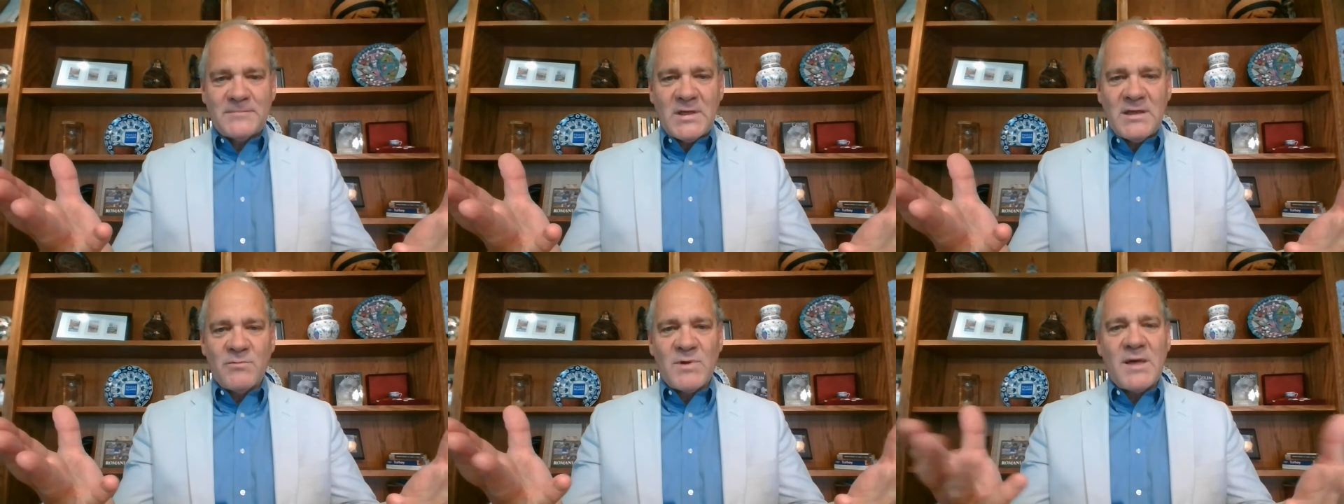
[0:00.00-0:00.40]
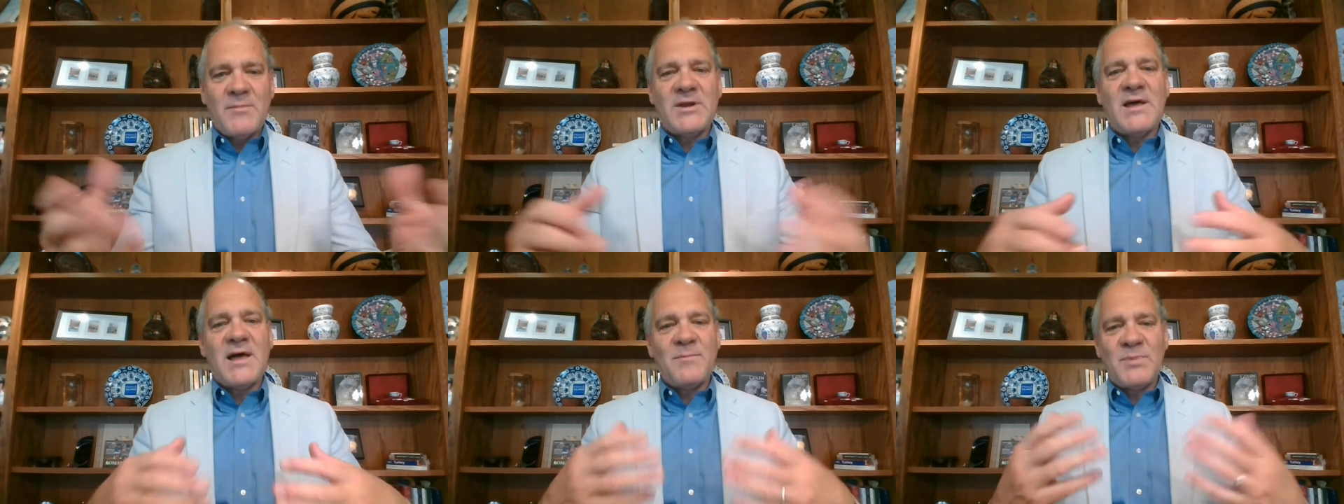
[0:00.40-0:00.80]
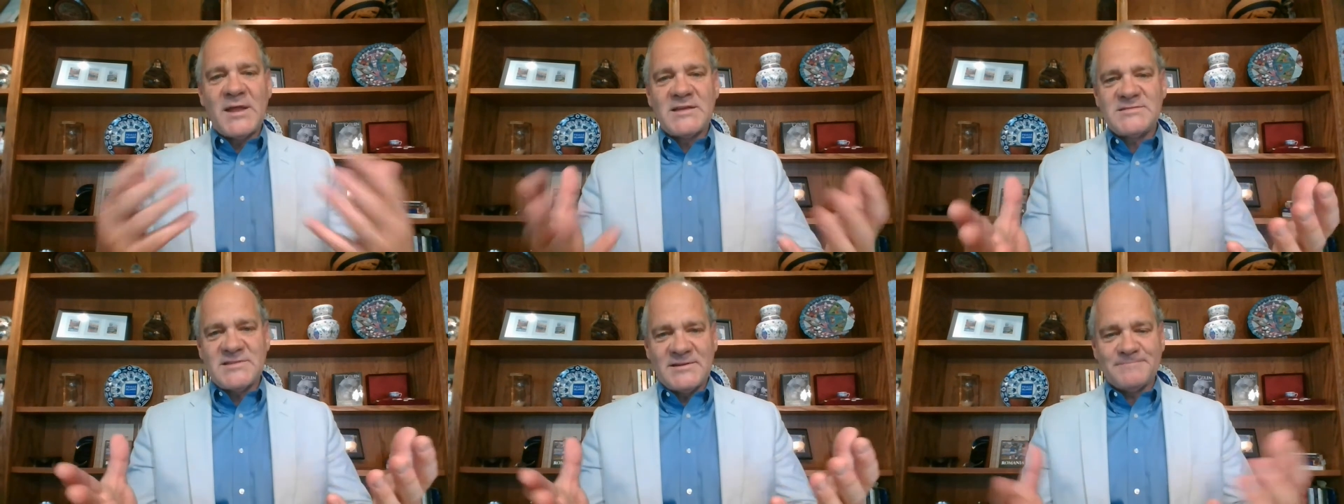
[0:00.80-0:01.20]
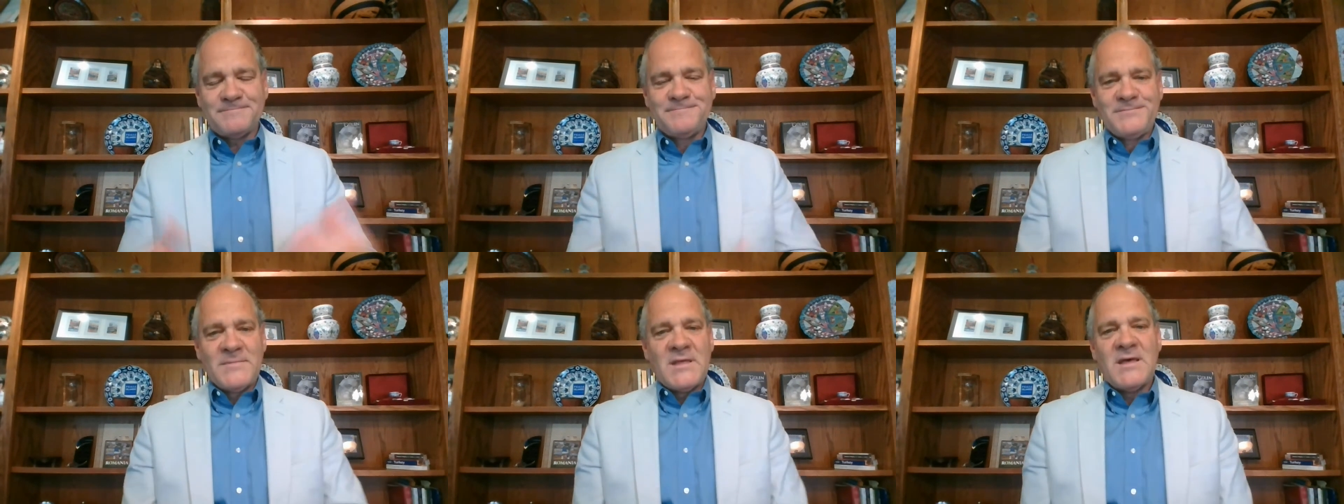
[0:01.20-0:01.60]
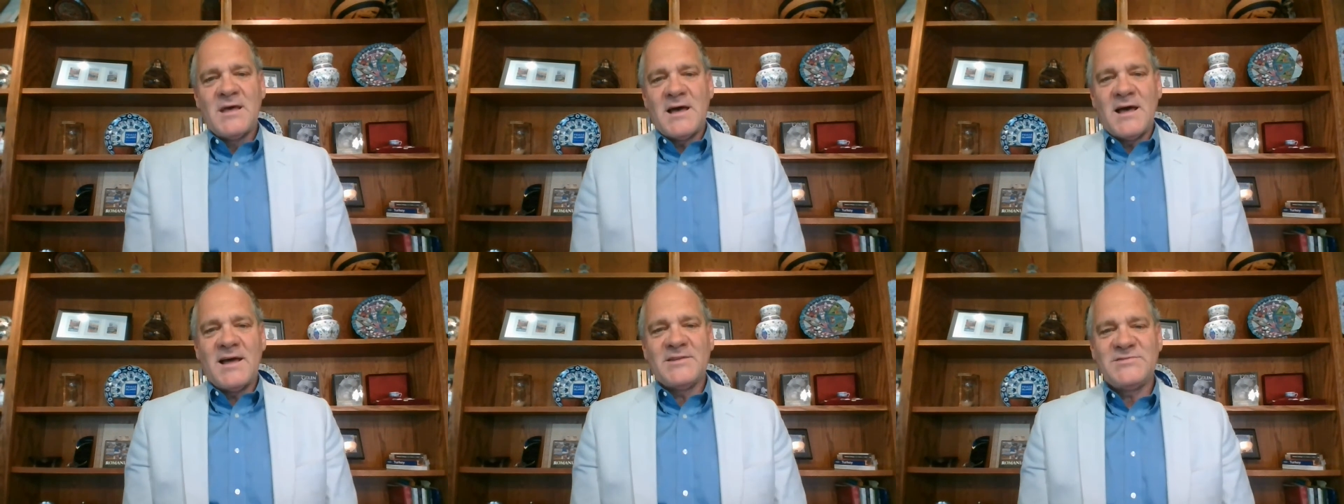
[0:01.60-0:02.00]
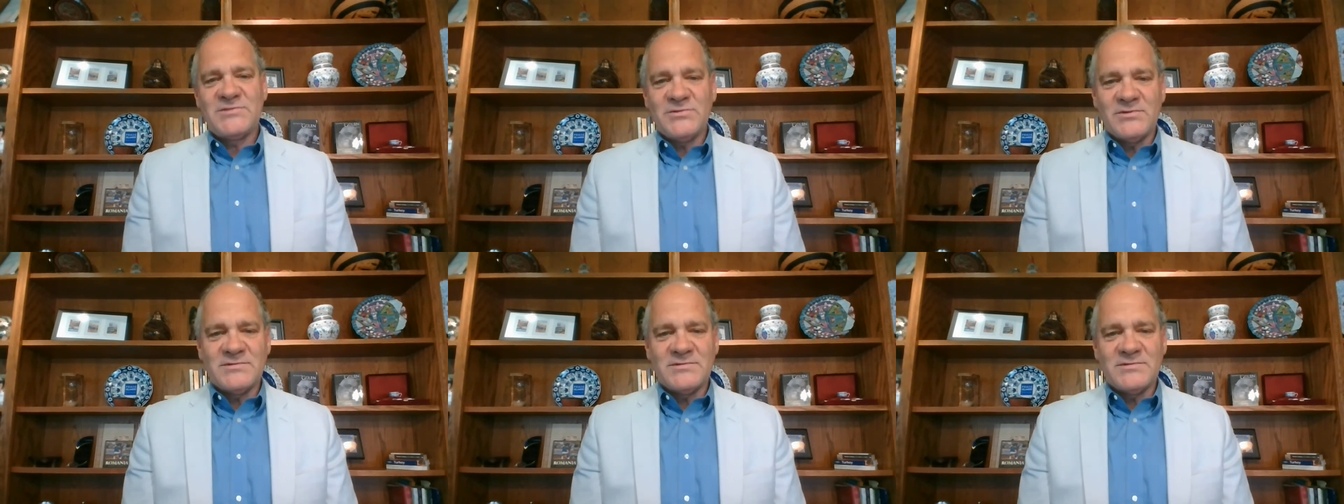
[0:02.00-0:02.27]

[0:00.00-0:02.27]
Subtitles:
a Ramadan blessing to you.